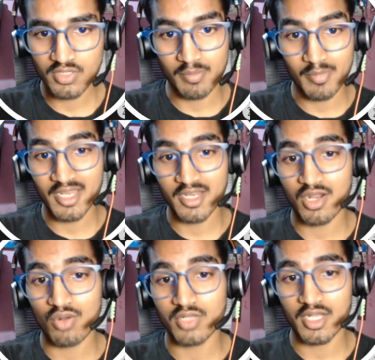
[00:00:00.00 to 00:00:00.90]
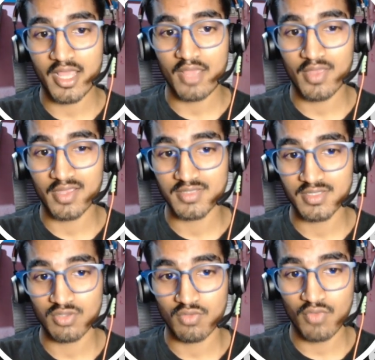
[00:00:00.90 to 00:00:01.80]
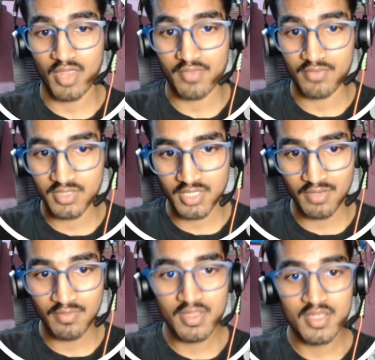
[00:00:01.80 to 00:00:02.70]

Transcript: the main account that have access of everything,